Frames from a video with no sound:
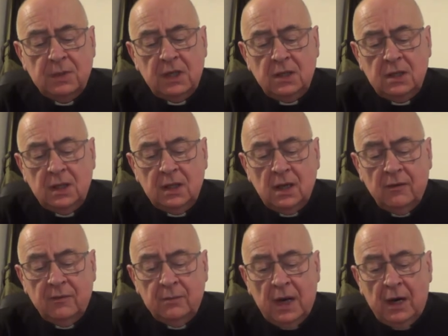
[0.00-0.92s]
meaning
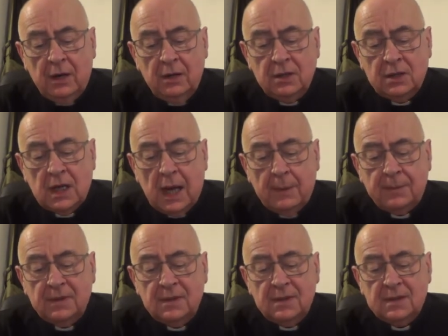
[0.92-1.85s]
of marriage
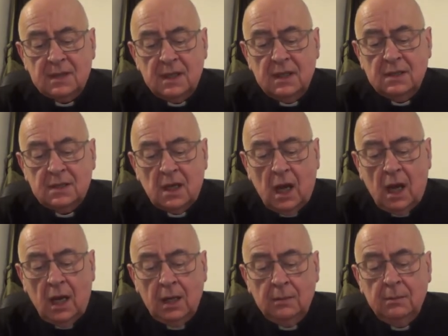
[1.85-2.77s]
happens in
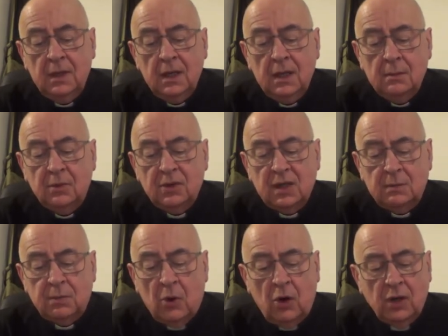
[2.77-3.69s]
time, but
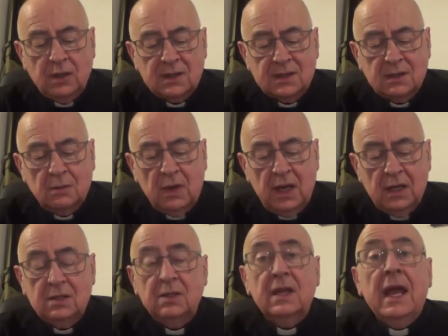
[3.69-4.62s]
he points the
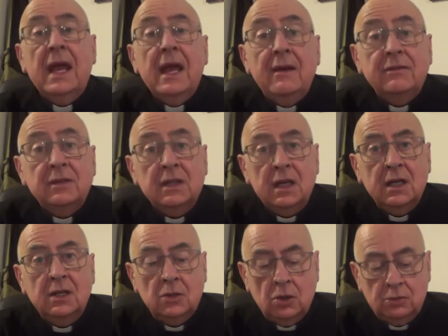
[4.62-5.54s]
way to the
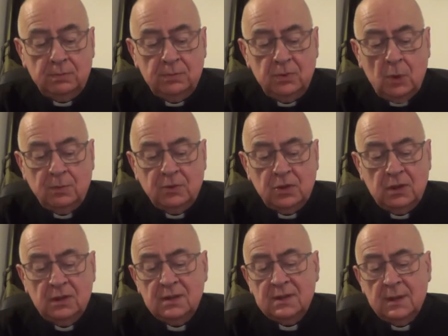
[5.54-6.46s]
heavenly
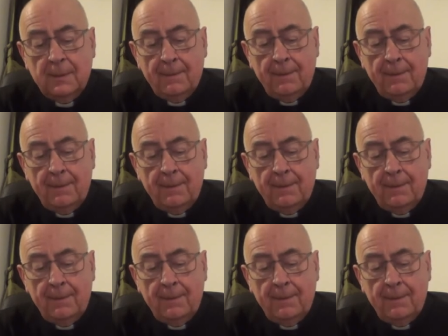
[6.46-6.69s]
nuptials.